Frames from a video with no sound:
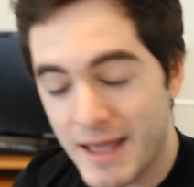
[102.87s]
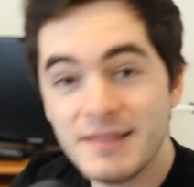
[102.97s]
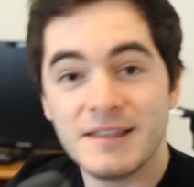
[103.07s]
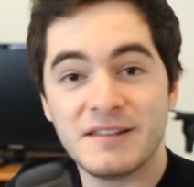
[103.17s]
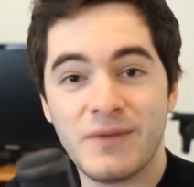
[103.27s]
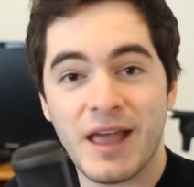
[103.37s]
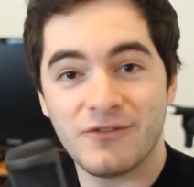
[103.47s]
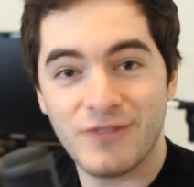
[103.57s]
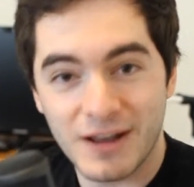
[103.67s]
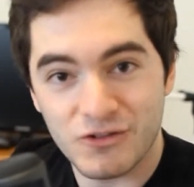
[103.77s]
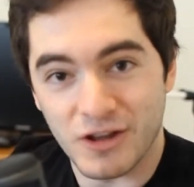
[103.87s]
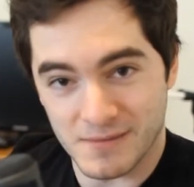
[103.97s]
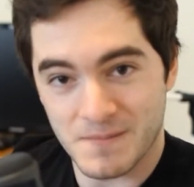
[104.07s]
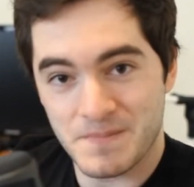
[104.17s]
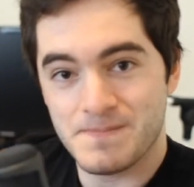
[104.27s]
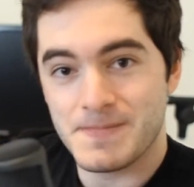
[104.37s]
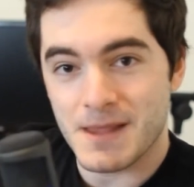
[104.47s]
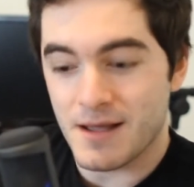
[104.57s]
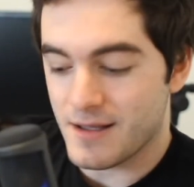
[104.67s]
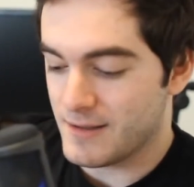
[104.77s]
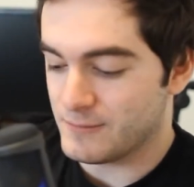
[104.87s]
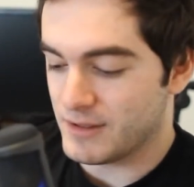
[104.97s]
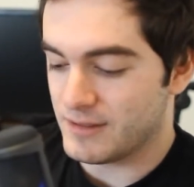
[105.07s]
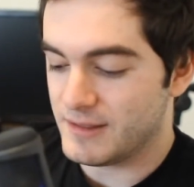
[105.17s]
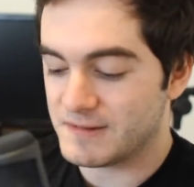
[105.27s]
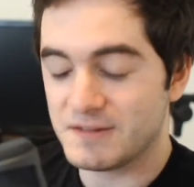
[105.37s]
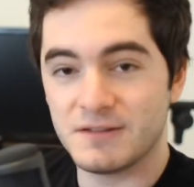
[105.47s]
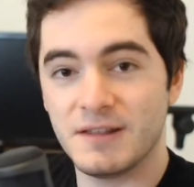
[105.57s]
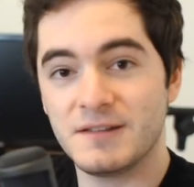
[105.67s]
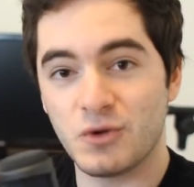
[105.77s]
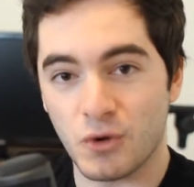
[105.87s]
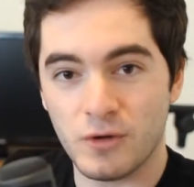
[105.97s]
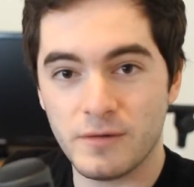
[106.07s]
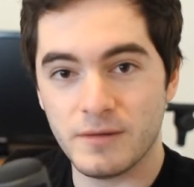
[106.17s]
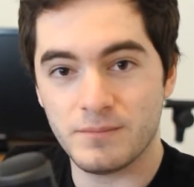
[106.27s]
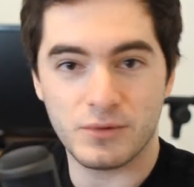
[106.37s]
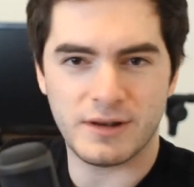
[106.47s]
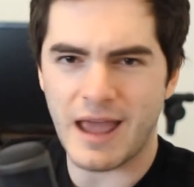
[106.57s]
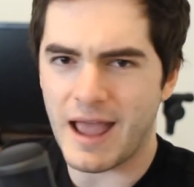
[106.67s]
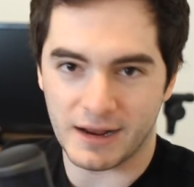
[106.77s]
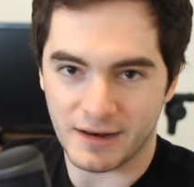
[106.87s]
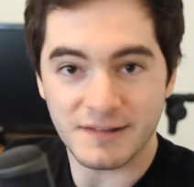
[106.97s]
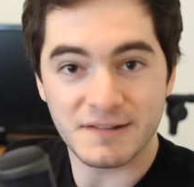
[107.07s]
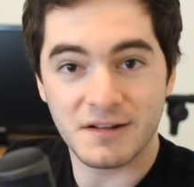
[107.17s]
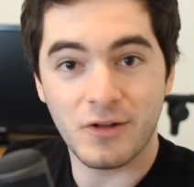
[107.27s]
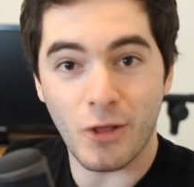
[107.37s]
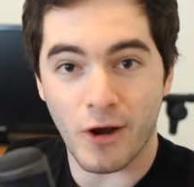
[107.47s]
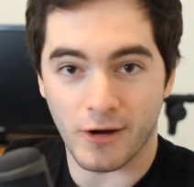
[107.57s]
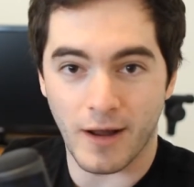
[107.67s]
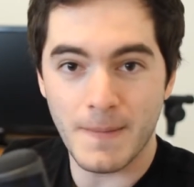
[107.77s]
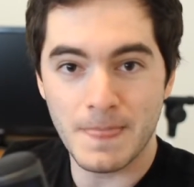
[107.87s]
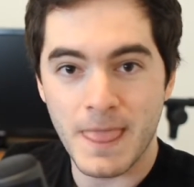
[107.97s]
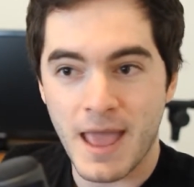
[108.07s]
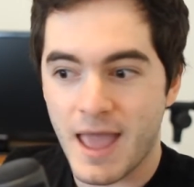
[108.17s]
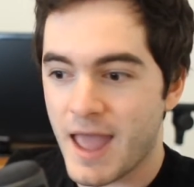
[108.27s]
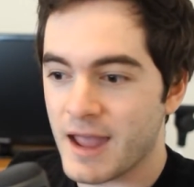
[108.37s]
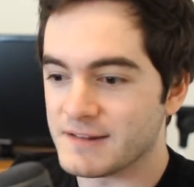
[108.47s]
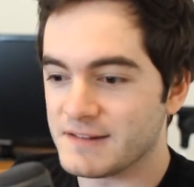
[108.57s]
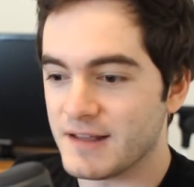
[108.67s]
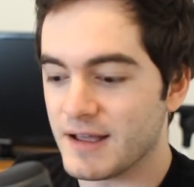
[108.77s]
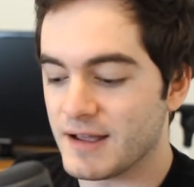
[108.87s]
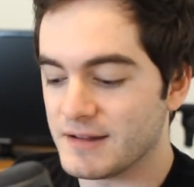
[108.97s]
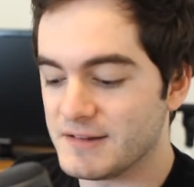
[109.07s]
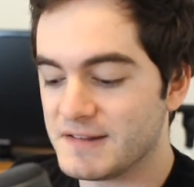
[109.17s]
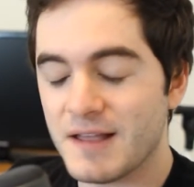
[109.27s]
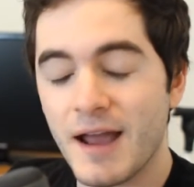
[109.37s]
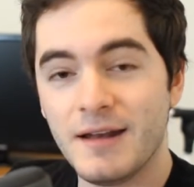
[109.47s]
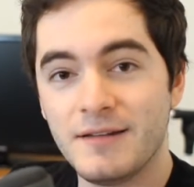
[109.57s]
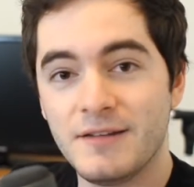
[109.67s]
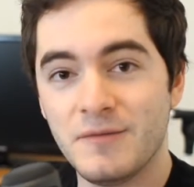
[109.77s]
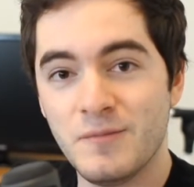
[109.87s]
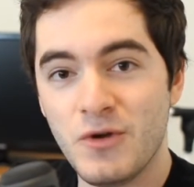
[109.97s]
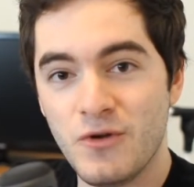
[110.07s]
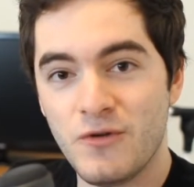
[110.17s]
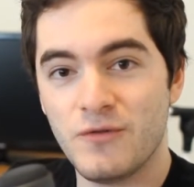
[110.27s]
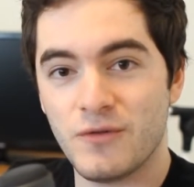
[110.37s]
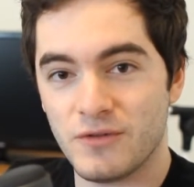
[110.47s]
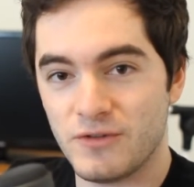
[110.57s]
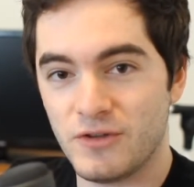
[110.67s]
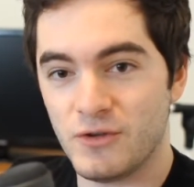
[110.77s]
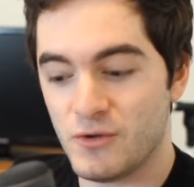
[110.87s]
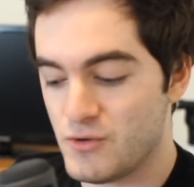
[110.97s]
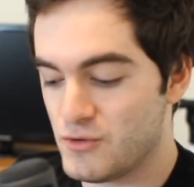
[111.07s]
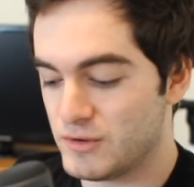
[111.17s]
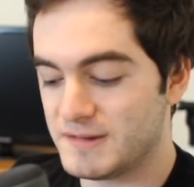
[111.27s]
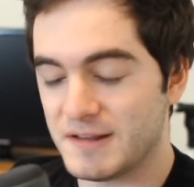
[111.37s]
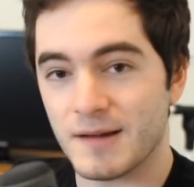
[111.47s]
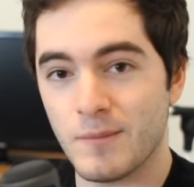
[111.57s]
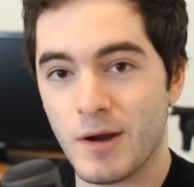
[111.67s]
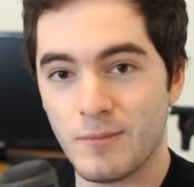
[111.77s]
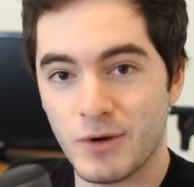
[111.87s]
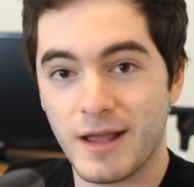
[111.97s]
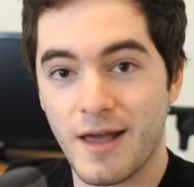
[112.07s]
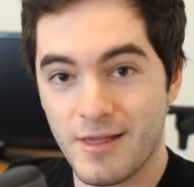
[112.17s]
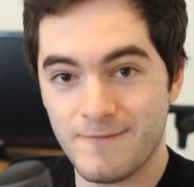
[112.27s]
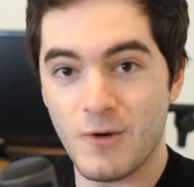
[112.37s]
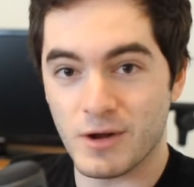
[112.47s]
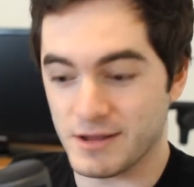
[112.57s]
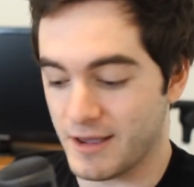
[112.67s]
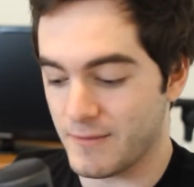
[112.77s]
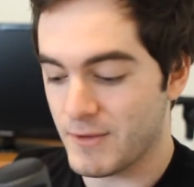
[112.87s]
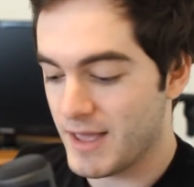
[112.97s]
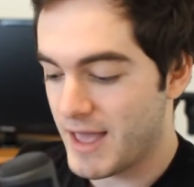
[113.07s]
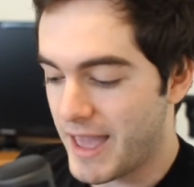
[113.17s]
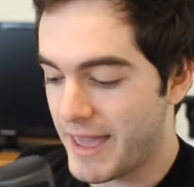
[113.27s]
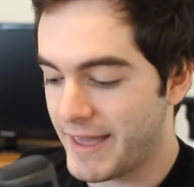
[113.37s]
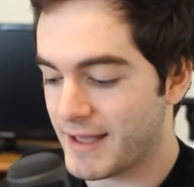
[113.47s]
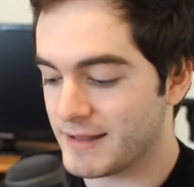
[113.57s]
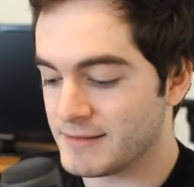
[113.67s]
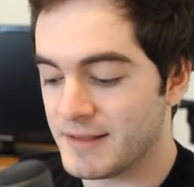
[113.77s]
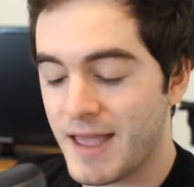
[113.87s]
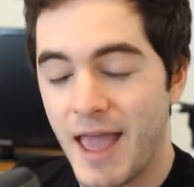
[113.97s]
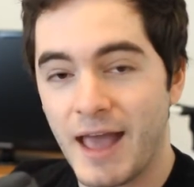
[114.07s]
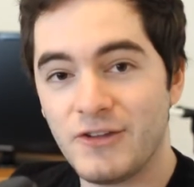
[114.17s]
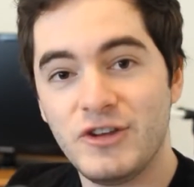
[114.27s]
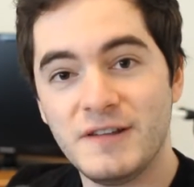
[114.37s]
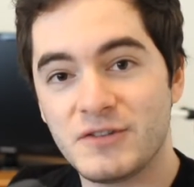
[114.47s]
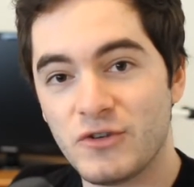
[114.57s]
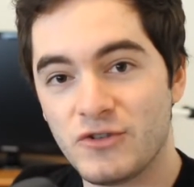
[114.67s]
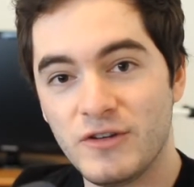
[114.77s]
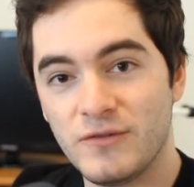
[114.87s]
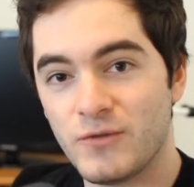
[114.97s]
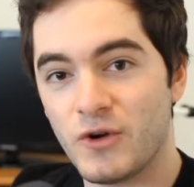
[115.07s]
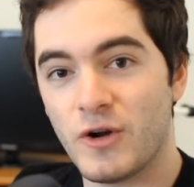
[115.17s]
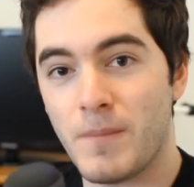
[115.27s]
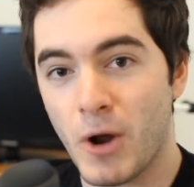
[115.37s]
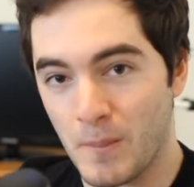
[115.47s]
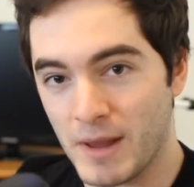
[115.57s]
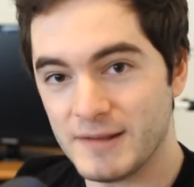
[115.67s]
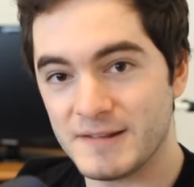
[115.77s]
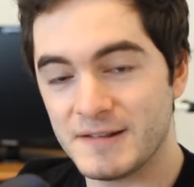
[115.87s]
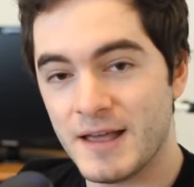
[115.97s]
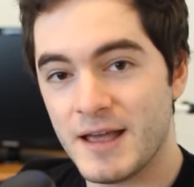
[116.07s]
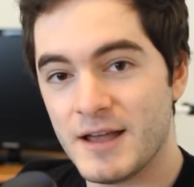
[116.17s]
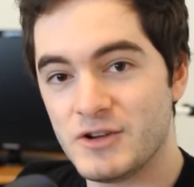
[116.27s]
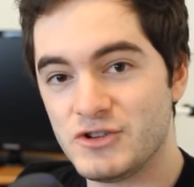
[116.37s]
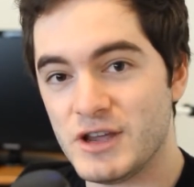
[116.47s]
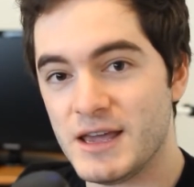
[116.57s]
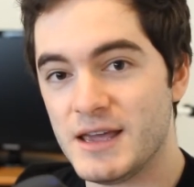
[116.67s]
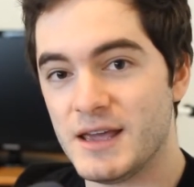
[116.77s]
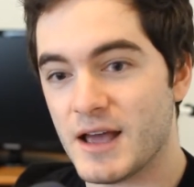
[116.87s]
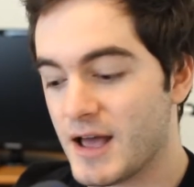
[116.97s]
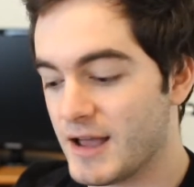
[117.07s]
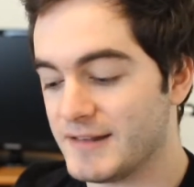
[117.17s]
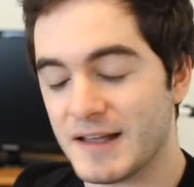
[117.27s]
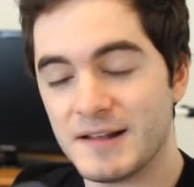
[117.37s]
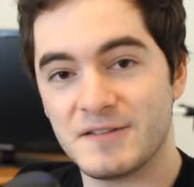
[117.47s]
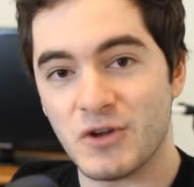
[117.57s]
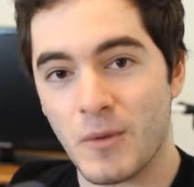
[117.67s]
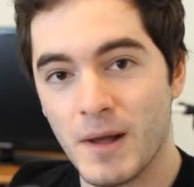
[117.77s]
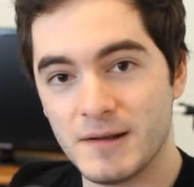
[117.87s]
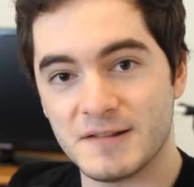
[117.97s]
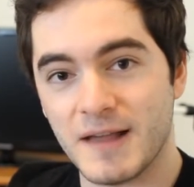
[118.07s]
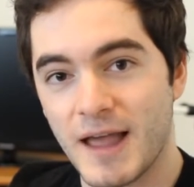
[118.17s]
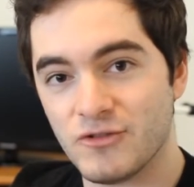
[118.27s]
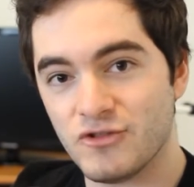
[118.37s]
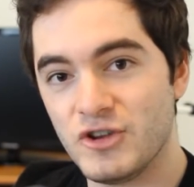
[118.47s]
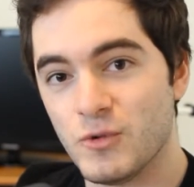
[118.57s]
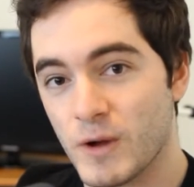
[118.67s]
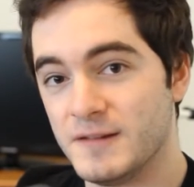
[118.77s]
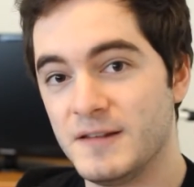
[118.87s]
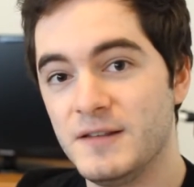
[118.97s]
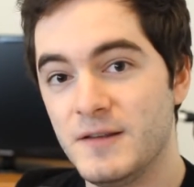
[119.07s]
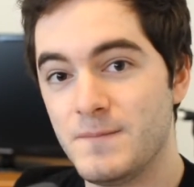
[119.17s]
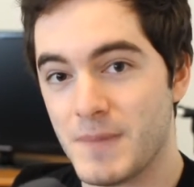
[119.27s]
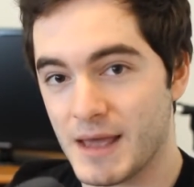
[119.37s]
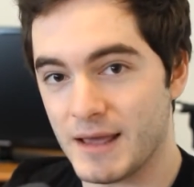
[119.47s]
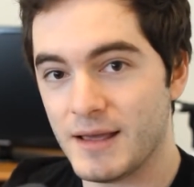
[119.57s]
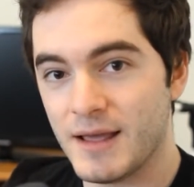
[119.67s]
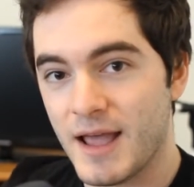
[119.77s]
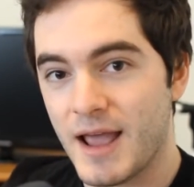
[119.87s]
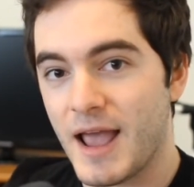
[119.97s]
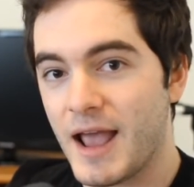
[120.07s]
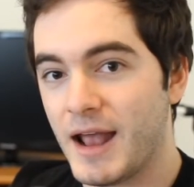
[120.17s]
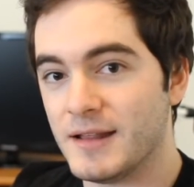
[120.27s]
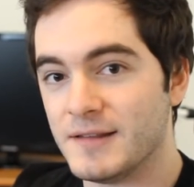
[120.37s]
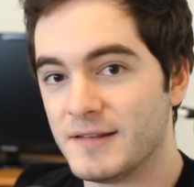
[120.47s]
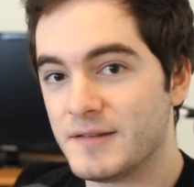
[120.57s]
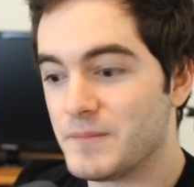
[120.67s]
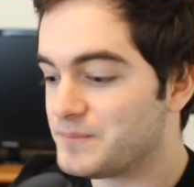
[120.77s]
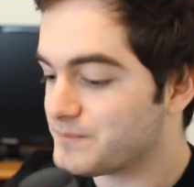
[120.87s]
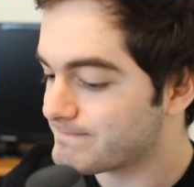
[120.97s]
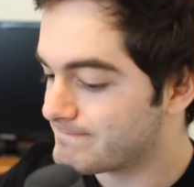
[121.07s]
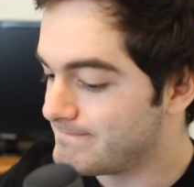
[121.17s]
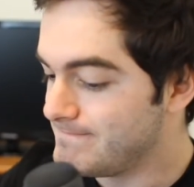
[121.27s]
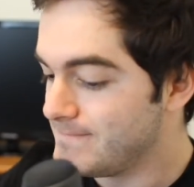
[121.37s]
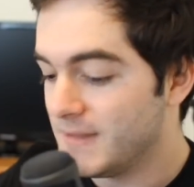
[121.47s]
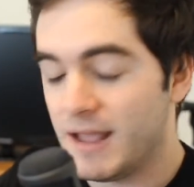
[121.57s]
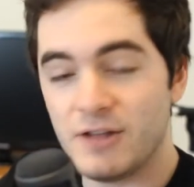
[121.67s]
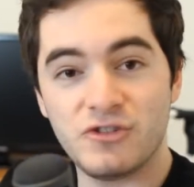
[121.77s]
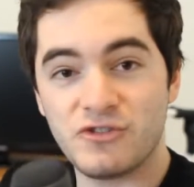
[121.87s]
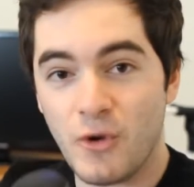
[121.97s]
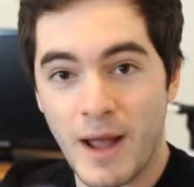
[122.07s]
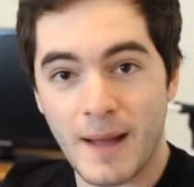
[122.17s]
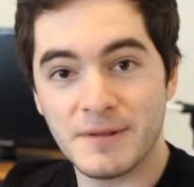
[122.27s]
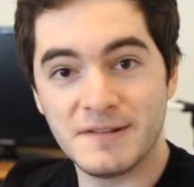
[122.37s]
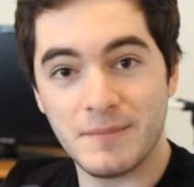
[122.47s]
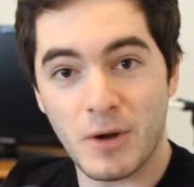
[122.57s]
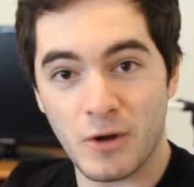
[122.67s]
in this fan fiction, this girl, the protagonist, Clara, has decided to move to Santa Barbara, California. And as she's searching for apartments, she is at a Starbucks and she runs into me. And it just so happens the